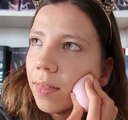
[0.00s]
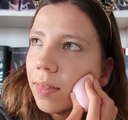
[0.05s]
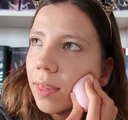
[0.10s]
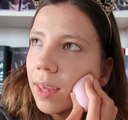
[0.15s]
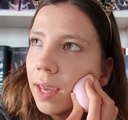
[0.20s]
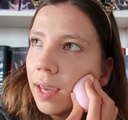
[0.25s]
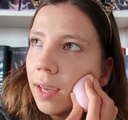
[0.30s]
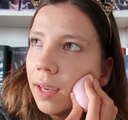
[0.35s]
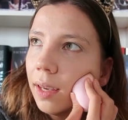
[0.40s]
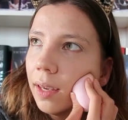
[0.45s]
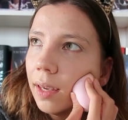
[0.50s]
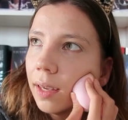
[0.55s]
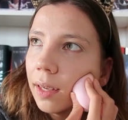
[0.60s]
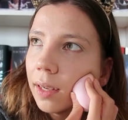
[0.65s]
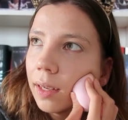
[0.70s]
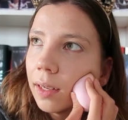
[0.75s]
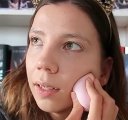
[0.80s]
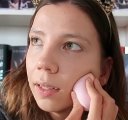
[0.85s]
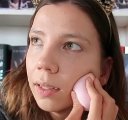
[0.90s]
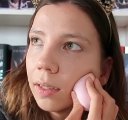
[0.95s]
think,
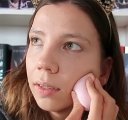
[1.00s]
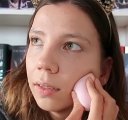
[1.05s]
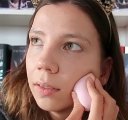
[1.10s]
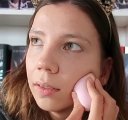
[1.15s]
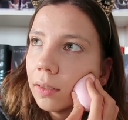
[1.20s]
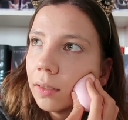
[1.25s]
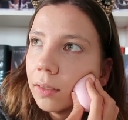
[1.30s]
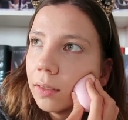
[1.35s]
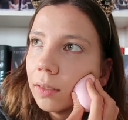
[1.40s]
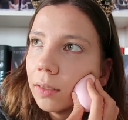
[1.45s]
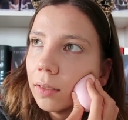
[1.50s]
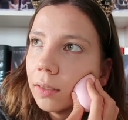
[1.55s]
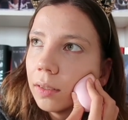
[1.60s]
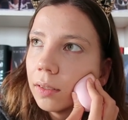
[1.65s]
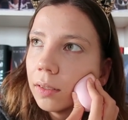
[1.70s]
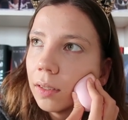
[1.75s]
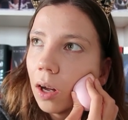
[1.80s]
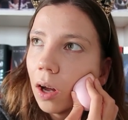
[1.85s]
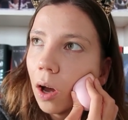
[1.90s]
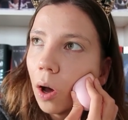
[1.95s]

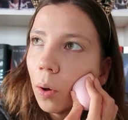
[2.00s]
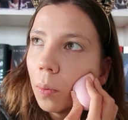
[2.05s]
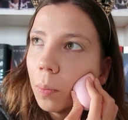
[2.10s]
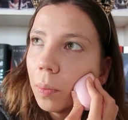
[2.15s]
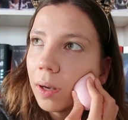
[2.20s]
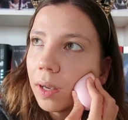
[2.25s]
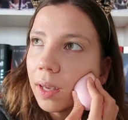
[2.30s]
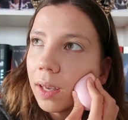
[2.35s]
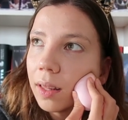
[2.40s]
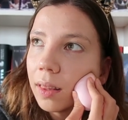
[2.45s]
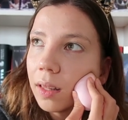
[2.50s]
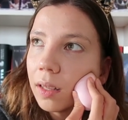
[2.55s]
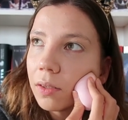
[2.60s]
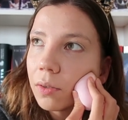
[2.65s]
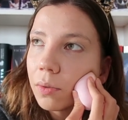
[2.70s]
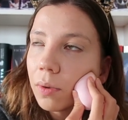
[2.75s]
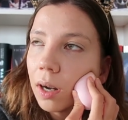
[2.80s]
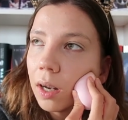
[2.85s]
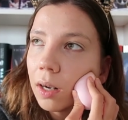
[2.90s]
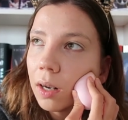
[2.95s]
hope I get
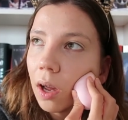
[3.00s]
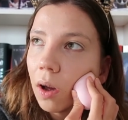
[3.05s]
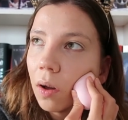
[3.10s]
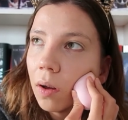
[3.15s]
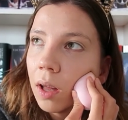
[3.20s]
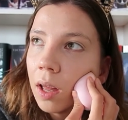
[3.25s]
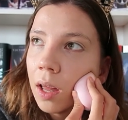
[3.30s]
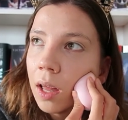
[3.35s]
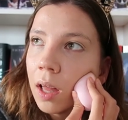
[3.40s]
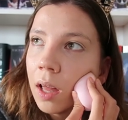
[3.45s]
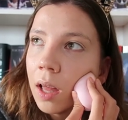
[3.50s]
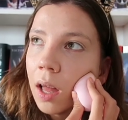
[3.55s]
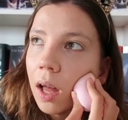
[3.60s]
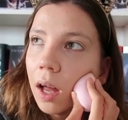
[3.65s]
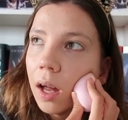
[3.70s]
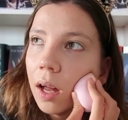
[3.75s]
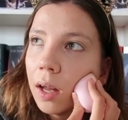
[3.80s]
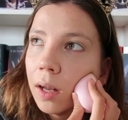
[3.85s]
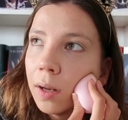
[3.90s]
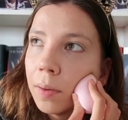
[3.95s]
this right now.
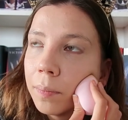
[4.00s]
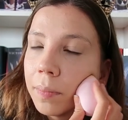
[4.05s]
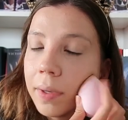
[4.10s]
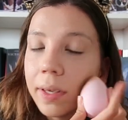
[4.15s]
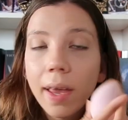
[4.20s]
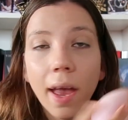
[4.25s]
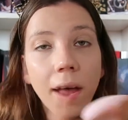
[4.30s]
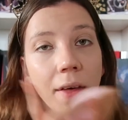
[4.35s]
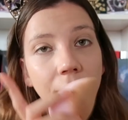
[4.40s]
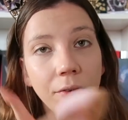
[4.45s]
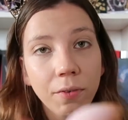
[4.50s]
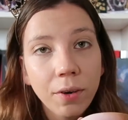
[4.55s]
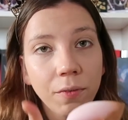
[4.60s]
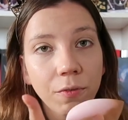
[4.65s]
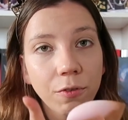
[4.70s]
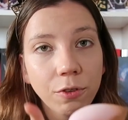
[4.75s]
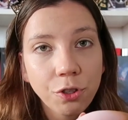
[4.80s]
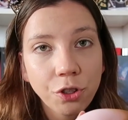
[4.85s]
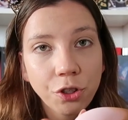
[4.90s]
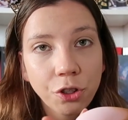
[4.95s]

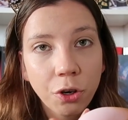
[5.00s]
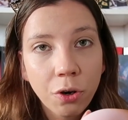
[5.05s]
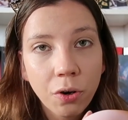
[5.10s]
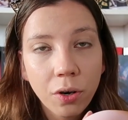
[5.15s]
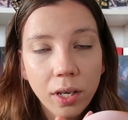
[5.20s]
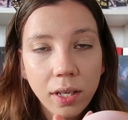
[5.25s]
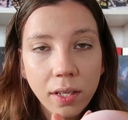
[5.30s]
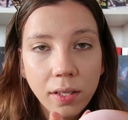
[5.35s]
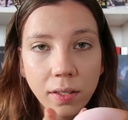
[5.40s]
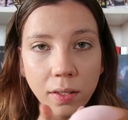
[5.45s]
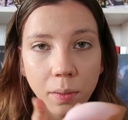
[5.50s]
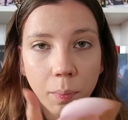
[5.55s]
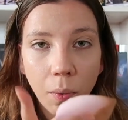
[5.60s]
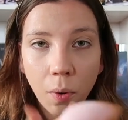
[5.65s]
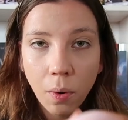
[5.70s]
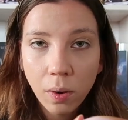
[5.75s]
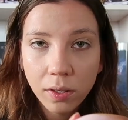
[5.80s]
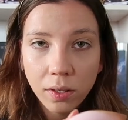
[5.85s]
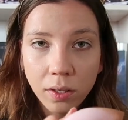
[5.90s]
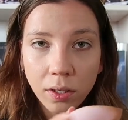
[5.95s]
Catherine for sure is a
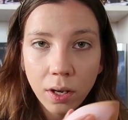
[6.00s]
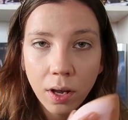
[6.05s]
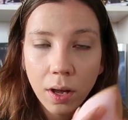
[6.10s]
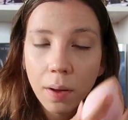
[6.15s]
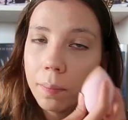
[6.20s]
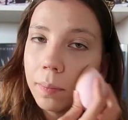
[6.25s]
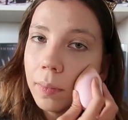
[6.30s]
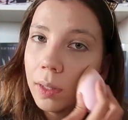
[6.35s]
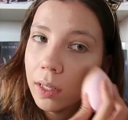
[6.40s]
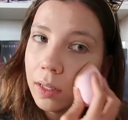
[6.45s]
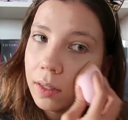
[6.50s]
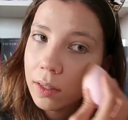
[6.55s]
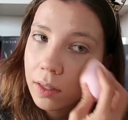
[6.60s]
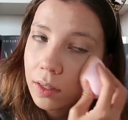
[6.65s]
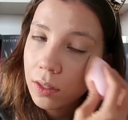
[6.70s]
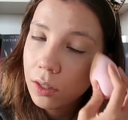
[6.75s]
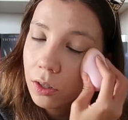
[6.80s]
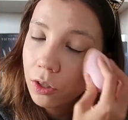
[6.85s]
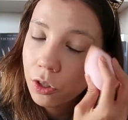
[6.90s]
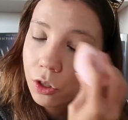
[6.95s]
poisoner,
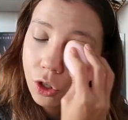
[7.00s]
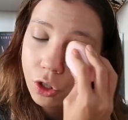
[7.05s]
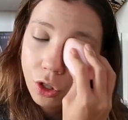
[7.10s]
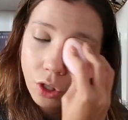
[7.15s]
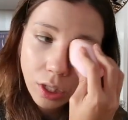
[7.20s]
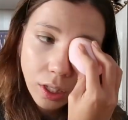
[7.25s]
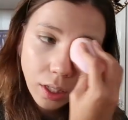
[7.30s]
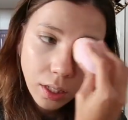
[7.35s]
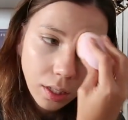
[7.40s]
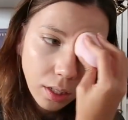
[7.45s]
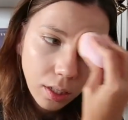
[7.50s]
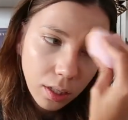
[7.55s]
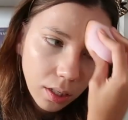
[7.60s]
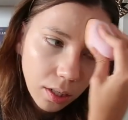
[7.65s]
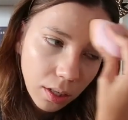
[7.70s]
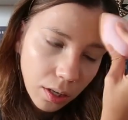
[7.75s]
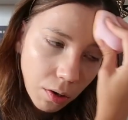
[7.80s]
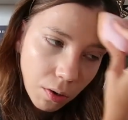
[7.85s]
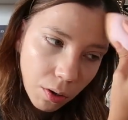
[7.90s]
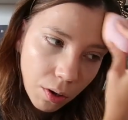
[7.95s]
means she
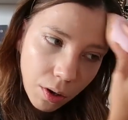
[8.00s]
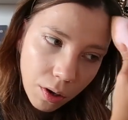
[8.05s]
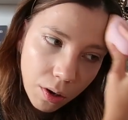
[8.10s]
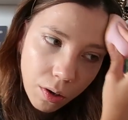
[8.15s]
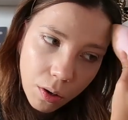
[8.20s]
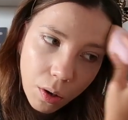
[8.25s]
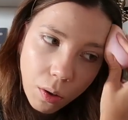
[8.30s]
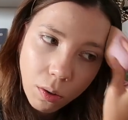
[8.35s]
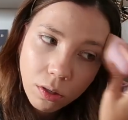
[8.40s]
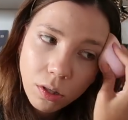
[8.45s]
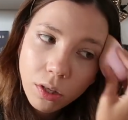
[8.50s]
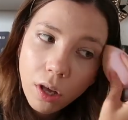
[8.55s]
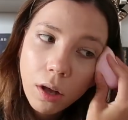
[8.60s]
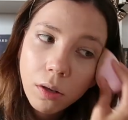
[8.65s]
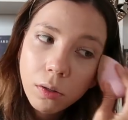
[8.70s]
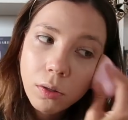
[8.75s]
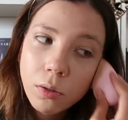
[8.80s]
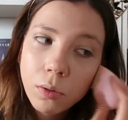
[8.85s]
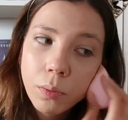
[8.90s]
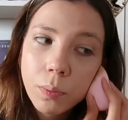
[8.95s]
knows
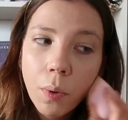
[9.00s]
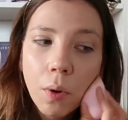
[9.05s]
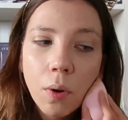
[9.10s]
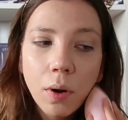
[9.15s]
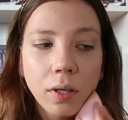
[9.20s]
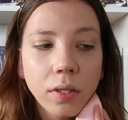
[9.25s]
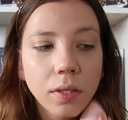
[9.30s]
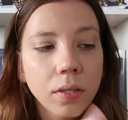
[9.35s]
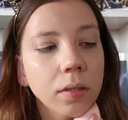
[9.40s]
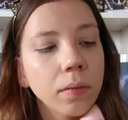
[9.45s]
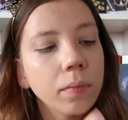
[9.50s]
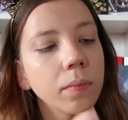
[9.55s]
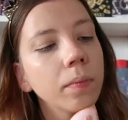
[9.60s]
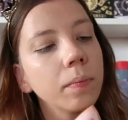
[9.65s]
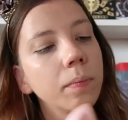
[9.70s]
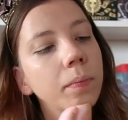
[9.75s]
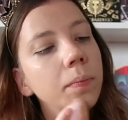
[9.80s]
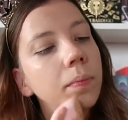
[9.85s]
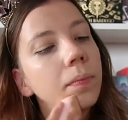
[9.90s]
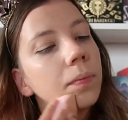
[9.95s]
how to poison
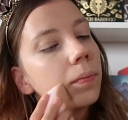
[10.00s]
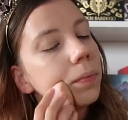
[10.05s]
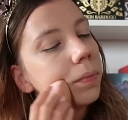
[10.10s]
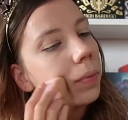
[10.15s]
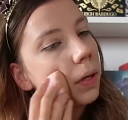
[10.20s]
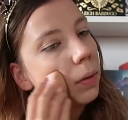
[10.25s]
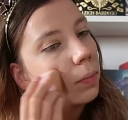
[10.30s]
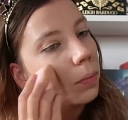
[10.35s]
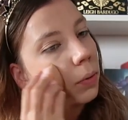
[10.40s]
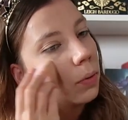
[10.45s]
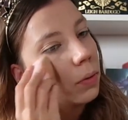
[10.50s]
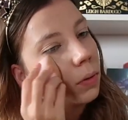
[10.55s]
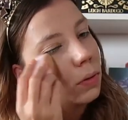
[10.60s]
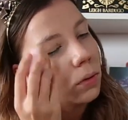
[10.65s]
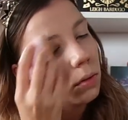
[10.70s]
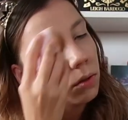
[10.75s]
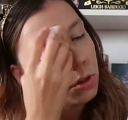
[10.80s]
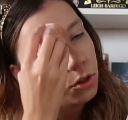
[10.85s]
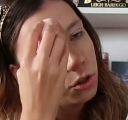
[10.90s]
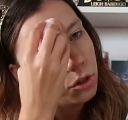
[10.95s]

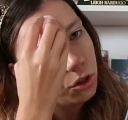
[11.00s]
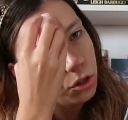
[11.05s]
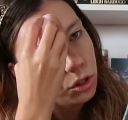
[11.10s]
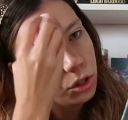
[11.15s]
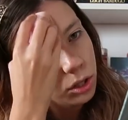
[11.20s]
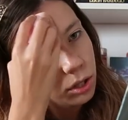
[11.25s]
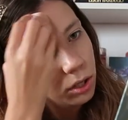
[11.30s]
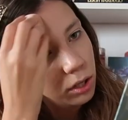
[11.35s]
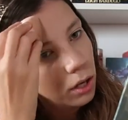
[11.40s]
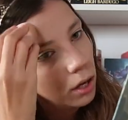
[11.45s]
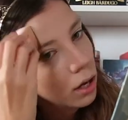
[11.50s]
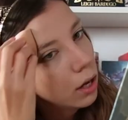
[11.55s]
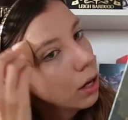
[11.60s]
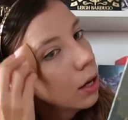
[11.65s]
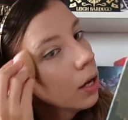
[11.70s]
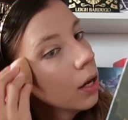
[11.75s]
people. She